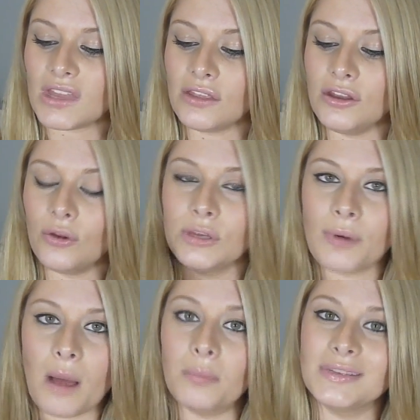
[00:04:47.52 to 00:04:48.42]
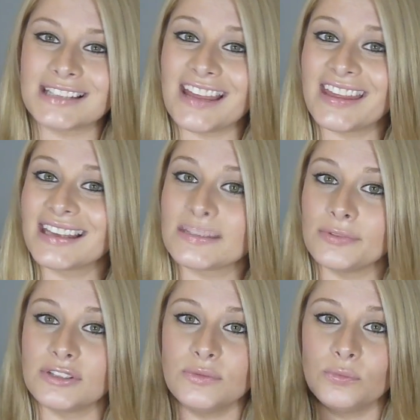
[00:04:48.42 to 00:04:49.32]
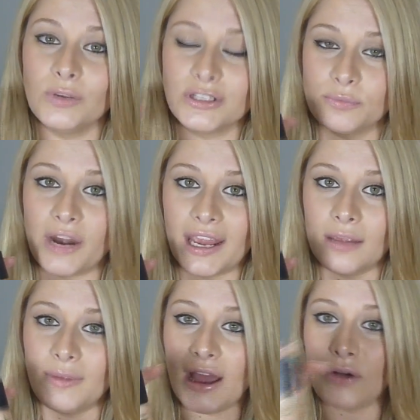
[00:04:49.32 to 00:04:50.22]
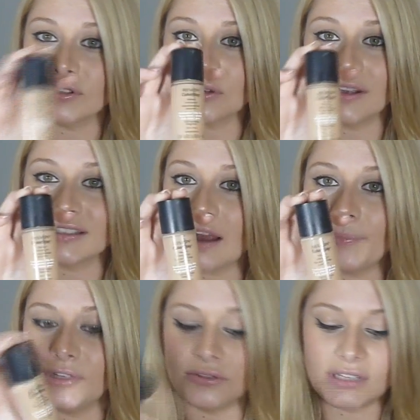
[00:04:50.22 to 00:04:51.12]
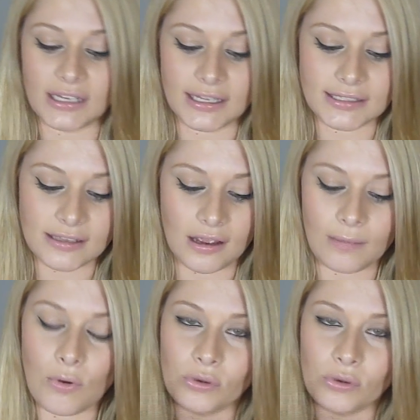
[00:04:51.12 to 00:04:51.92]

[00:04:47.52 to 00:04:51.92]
the only problem is I think it was, was breaking me out so I stopped using this um,